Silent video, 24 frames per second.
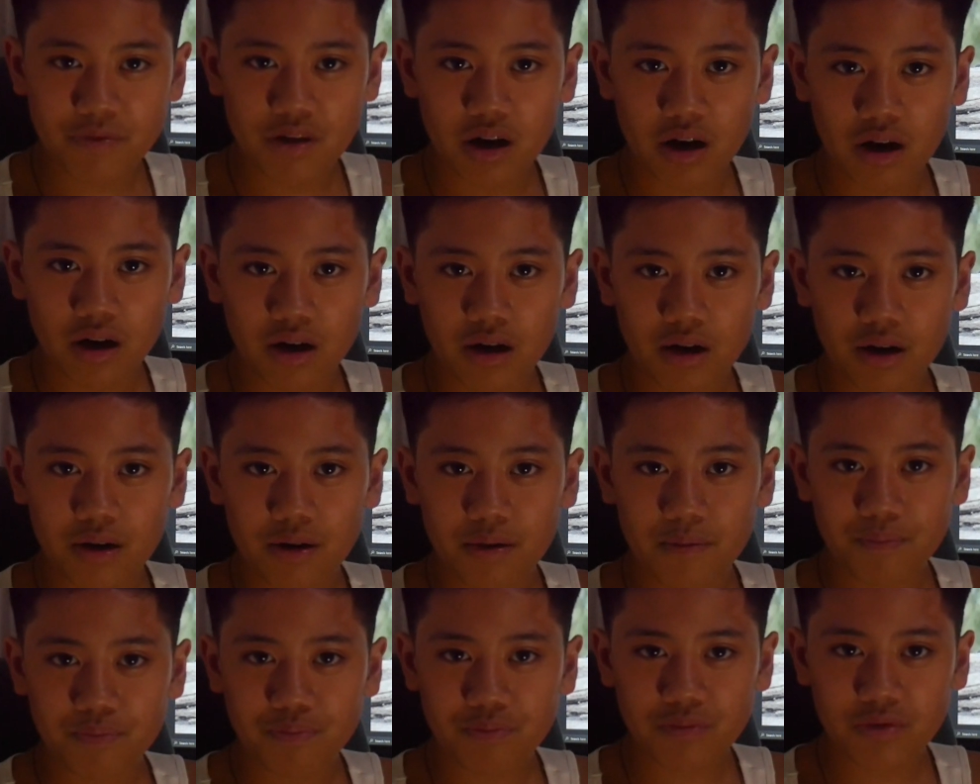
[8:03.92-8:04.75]

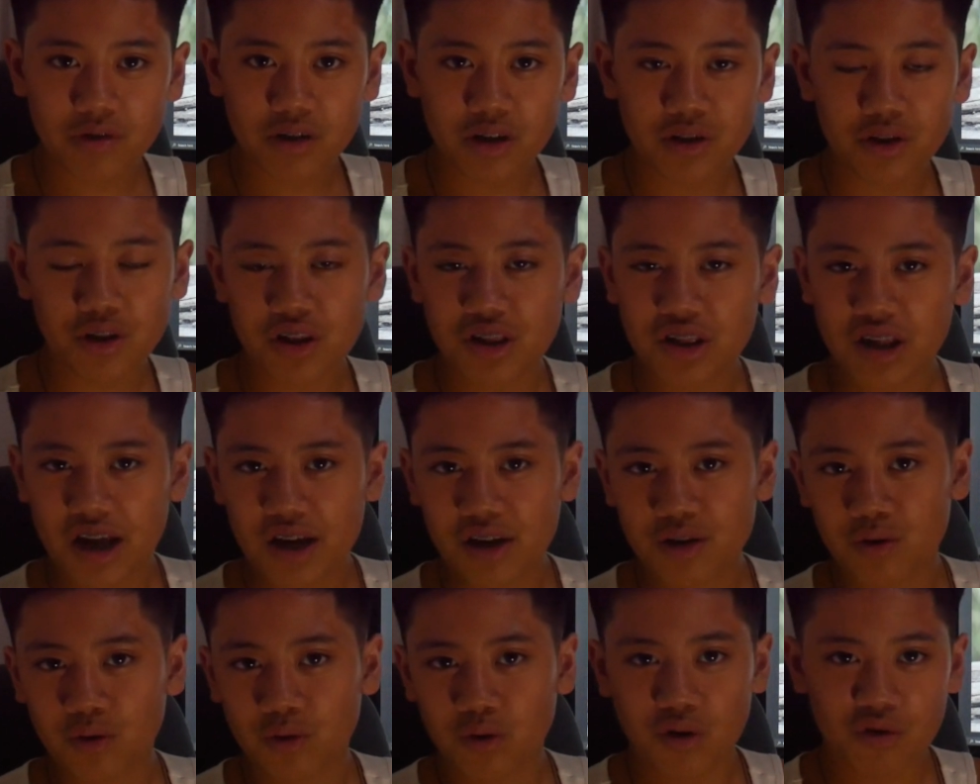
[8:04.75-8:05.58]
the
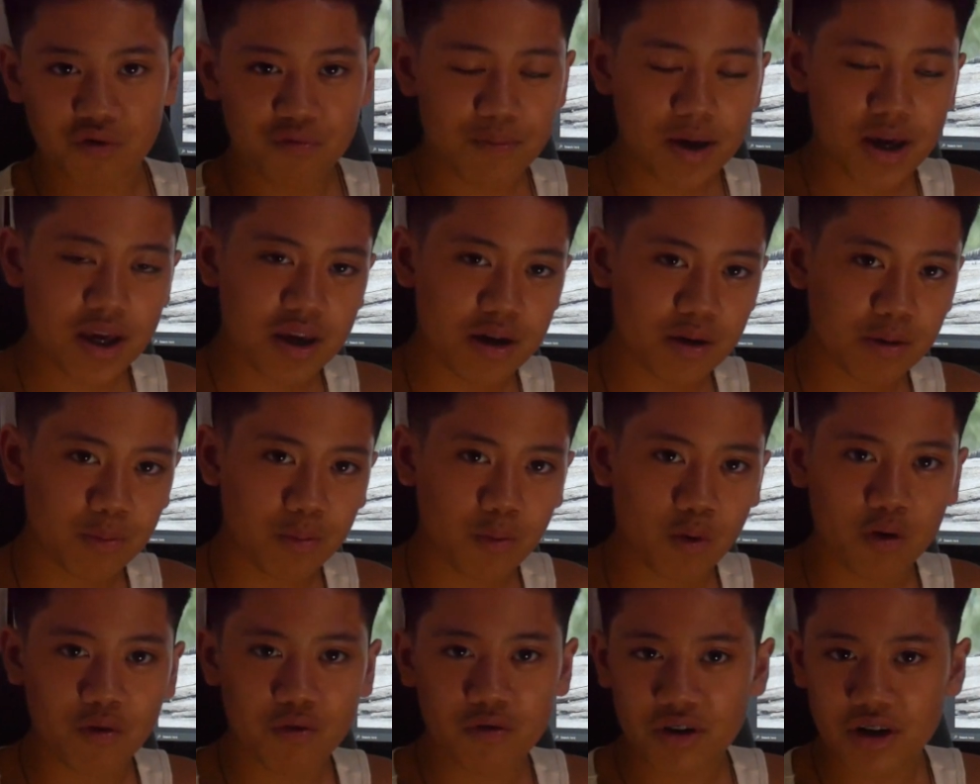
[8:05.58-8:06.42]
cycle of making
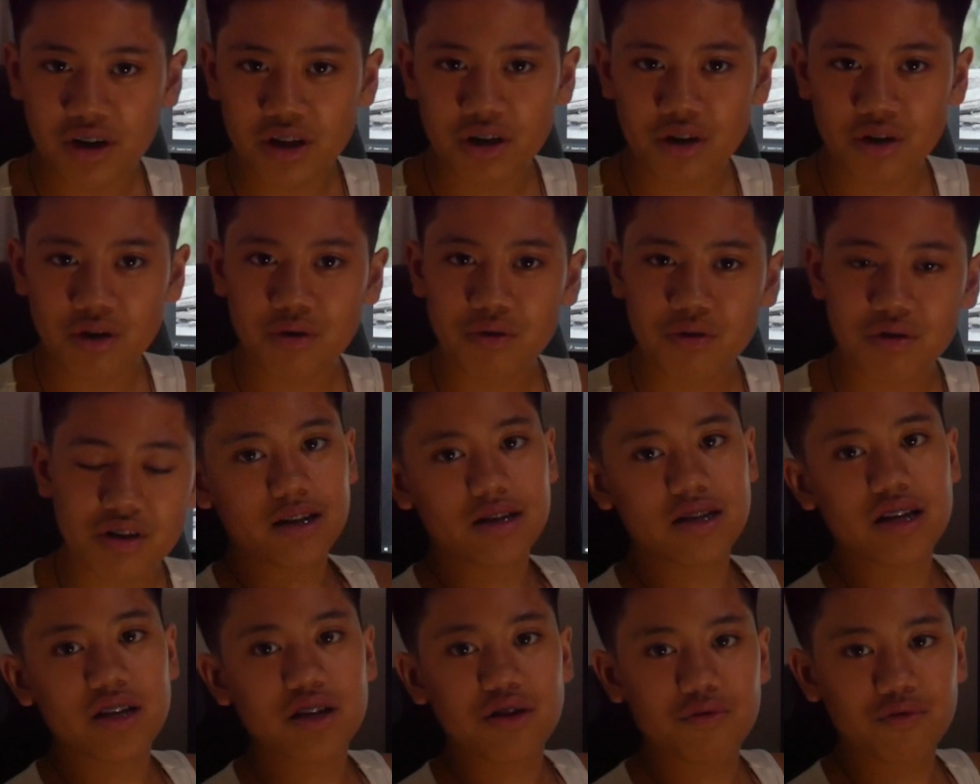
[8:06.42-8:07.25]
more videos.
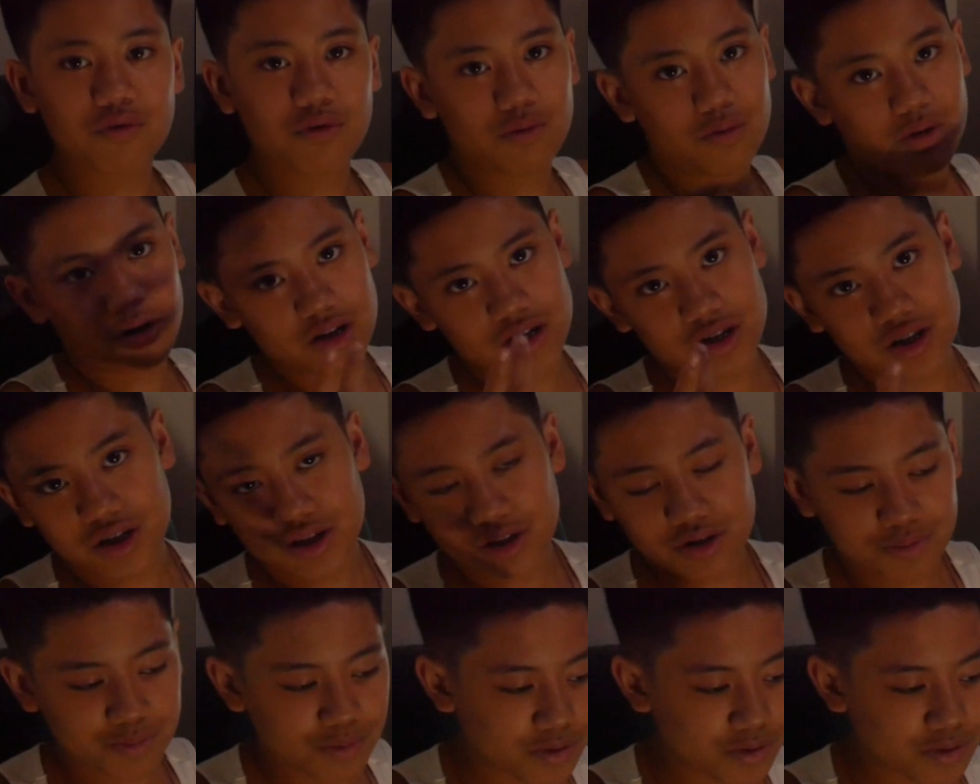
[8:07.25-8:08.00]
Thank you for watching. It was